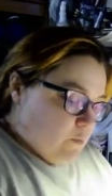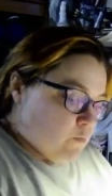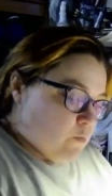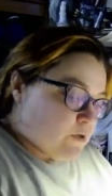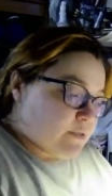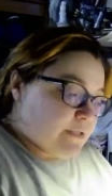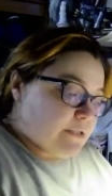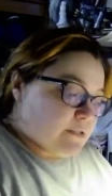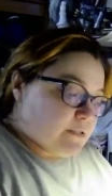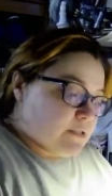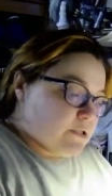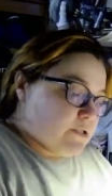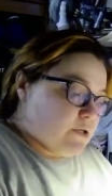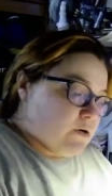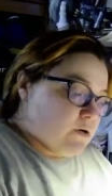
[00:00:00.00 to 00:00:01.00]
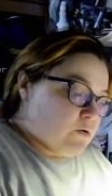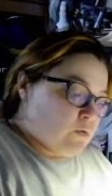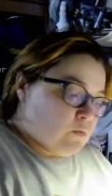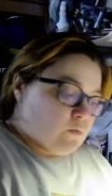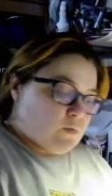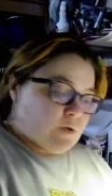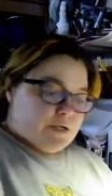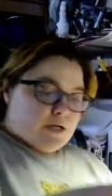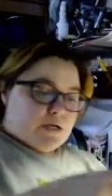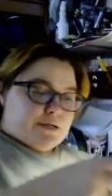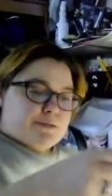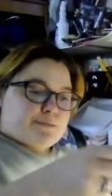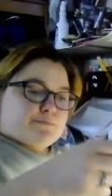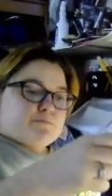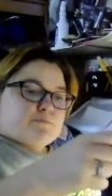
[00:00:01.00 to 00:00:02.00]
And one thing to note,
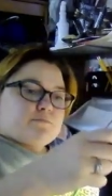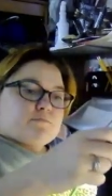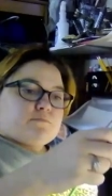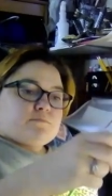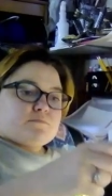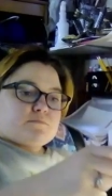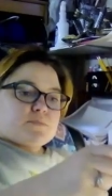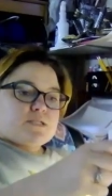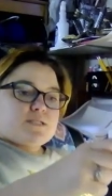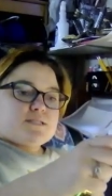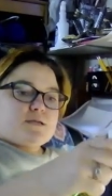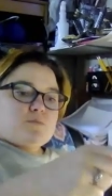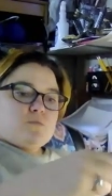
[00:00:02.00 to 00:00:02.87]
since